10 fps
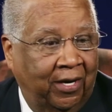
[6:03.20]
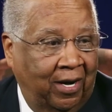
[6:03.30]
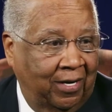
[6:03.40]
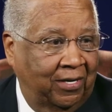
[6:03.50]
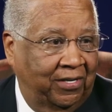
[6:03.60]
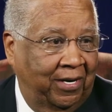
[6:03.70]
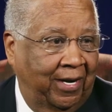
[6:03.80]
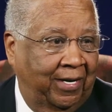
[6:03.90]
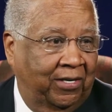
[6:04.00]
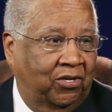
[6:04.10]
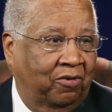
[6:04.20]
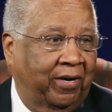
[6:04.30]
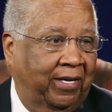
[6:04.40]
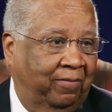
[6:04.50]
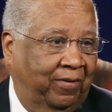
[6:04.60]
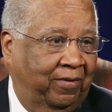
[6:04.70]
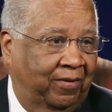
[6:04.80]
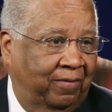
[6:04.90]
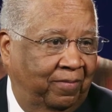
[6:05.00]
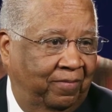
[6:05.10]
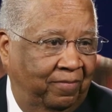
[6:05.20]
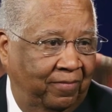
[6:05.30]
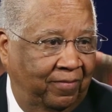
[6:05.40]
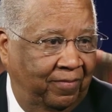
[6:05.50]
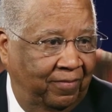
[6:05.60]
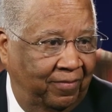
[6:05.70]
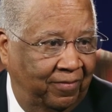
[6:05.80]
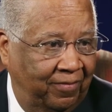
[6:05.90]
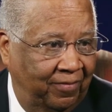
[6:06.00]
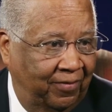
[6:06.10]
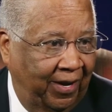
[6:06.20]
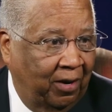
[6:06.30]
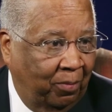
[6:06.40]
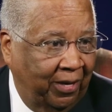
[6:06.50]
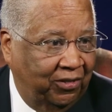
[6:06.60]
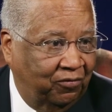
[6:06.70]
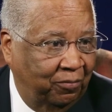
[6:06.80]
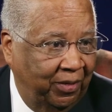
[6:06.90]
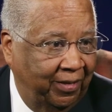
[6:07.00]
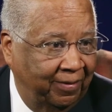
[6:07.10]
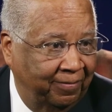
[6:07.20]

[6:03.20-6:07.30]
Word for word: the doctors and I disagreed with. They had a place for me,